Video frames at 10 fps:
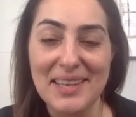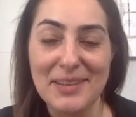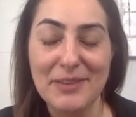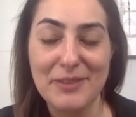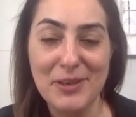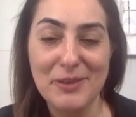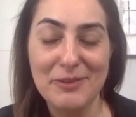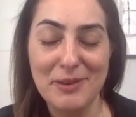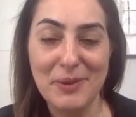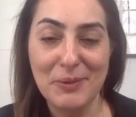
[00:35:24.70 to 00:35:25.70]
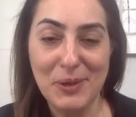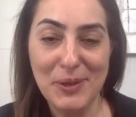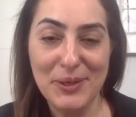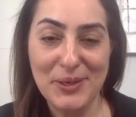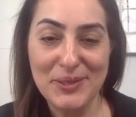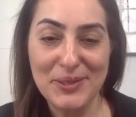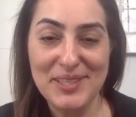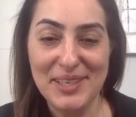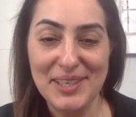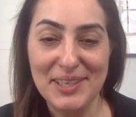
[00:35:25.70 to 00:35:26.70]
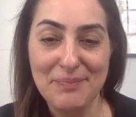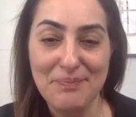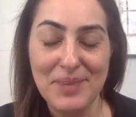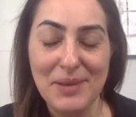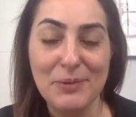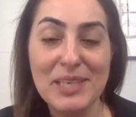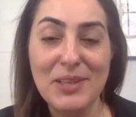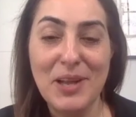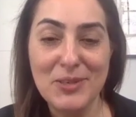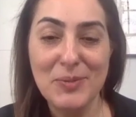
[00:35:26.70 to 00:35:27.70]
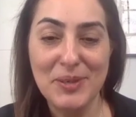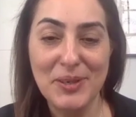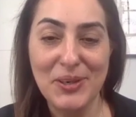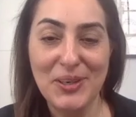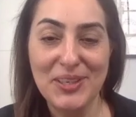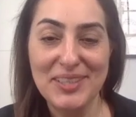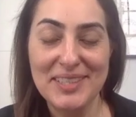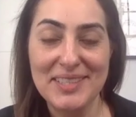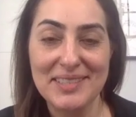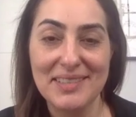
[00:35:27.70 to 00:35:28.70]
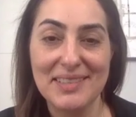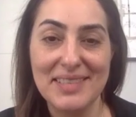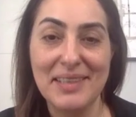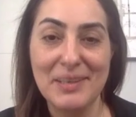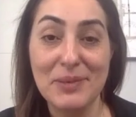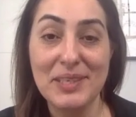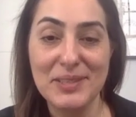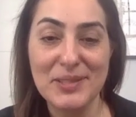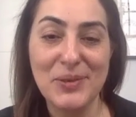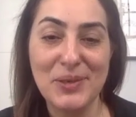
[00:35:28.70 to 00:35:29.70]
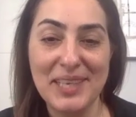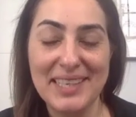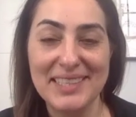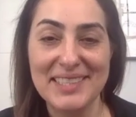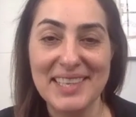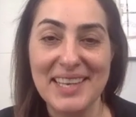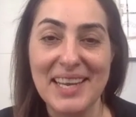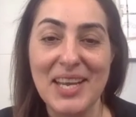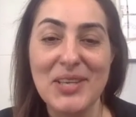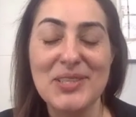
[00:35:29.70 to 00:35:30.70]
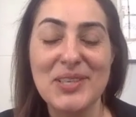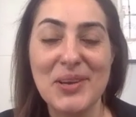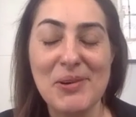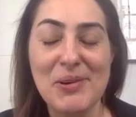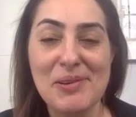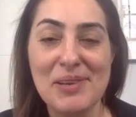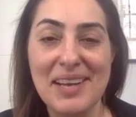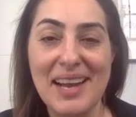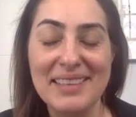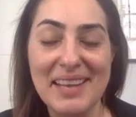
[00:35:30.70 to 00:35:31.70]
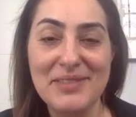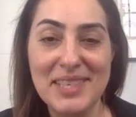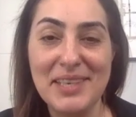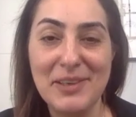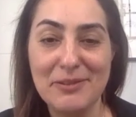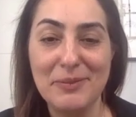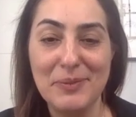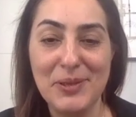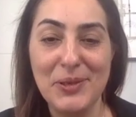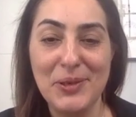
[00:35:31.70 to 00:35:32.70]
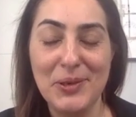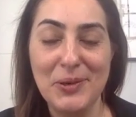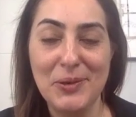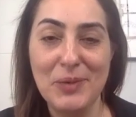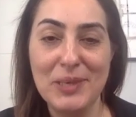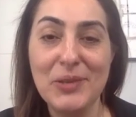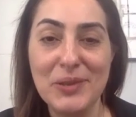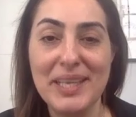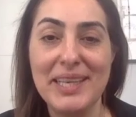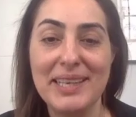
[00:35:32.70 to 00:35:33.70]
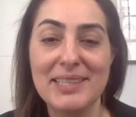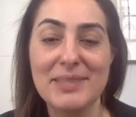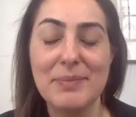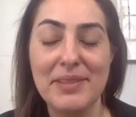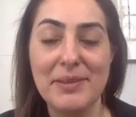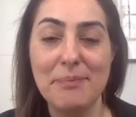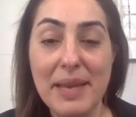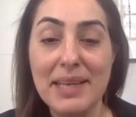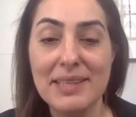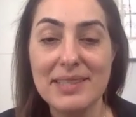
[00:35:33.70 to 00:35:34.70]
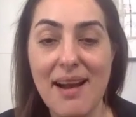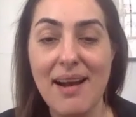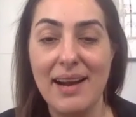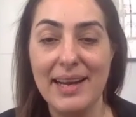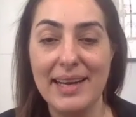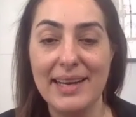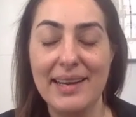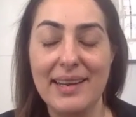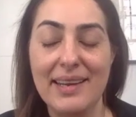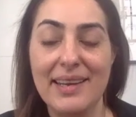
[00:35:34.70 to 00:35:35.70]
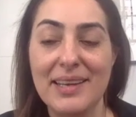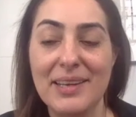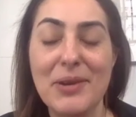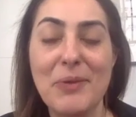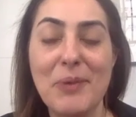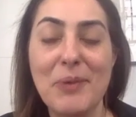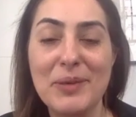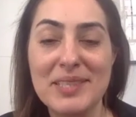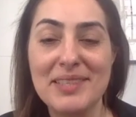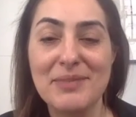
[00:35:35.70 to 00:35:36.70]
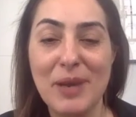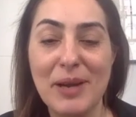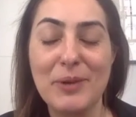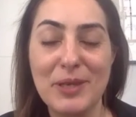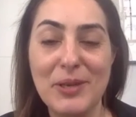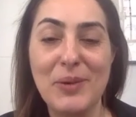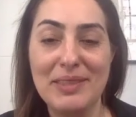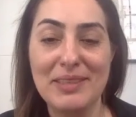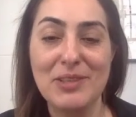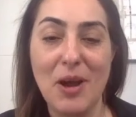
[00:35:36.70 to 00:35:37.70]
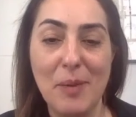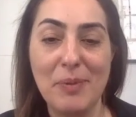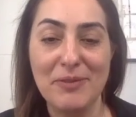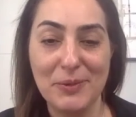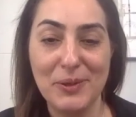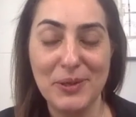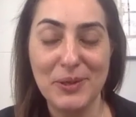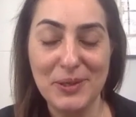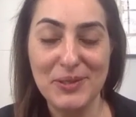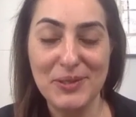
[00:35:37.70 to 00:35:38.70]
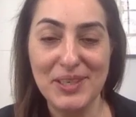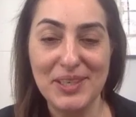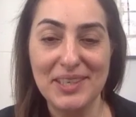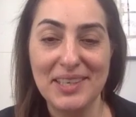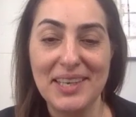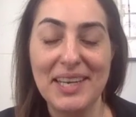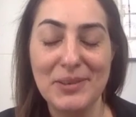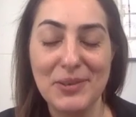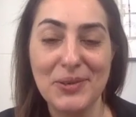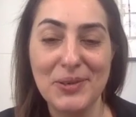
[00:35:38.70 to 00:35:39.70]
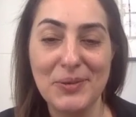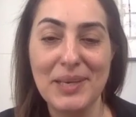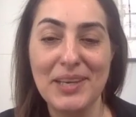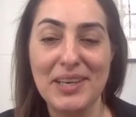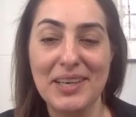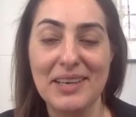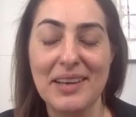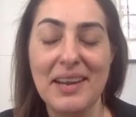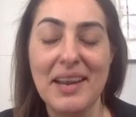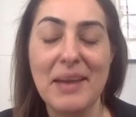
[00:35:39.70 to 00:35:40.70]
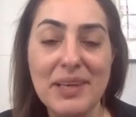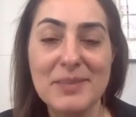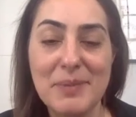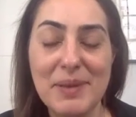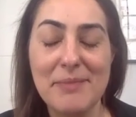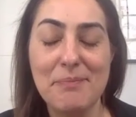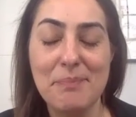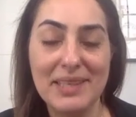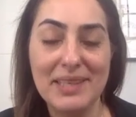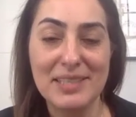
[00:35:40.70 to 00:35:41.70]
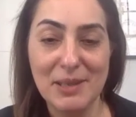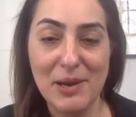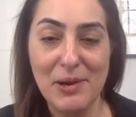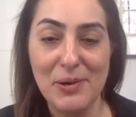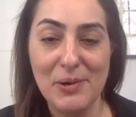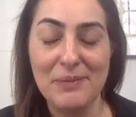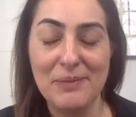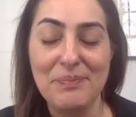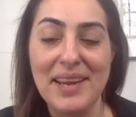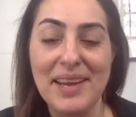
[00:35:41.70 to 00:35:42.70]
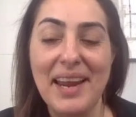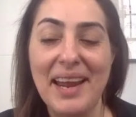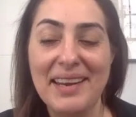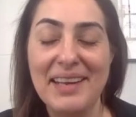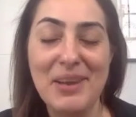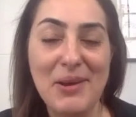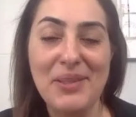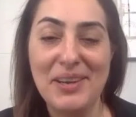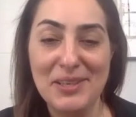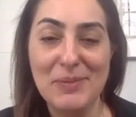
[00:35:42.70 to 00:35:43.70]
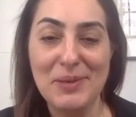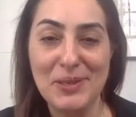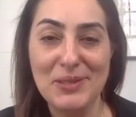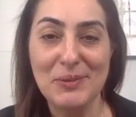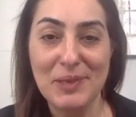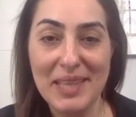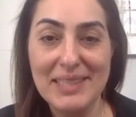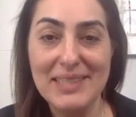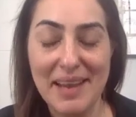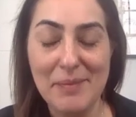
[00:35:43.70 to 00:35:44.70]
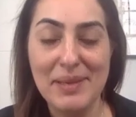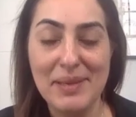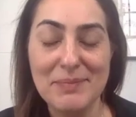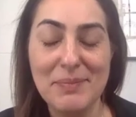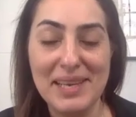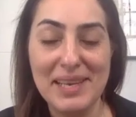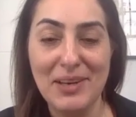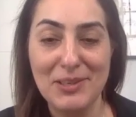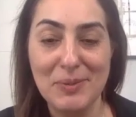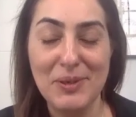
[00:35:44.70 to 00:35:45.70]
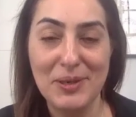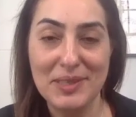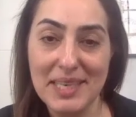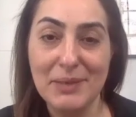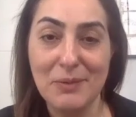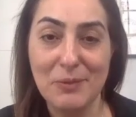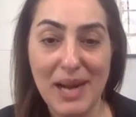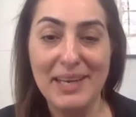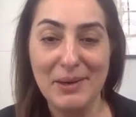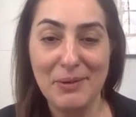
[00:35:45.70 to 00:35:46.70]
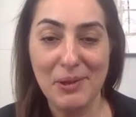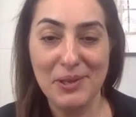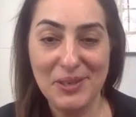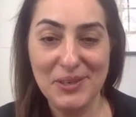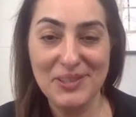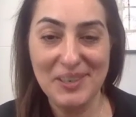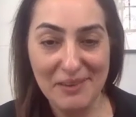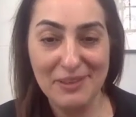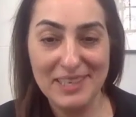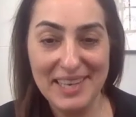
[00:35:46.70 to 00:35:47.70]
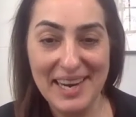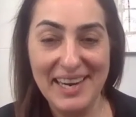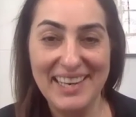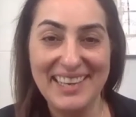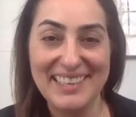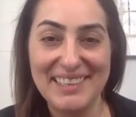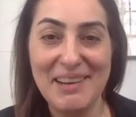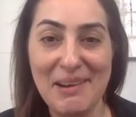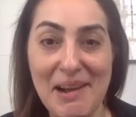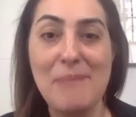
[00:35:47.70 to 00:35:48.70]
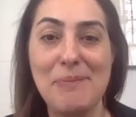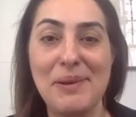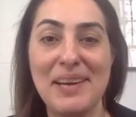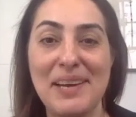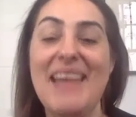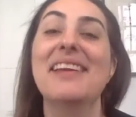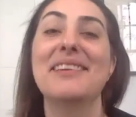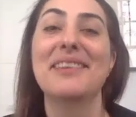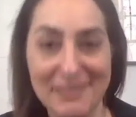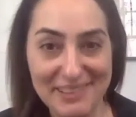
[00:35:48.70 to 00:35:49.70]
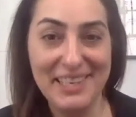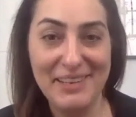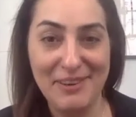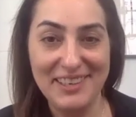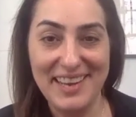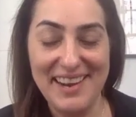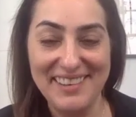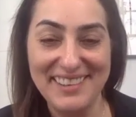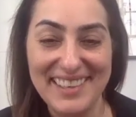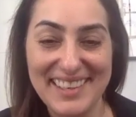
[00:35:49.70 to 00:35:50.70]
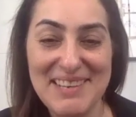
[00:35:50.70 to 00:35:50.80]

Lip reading: "The View from the Roller Coaster: Real Entrepreneurs Telling Real Stories." So I'd love to hear from you what you think has been the biggest high. You know, where were you at the top of the roller coaster in your career, and what has been the biggest low? And I know that entrepreneurs will relate to that, because being an entrepreneur is like riding a roller coaster every day. You go up and then you go really far down.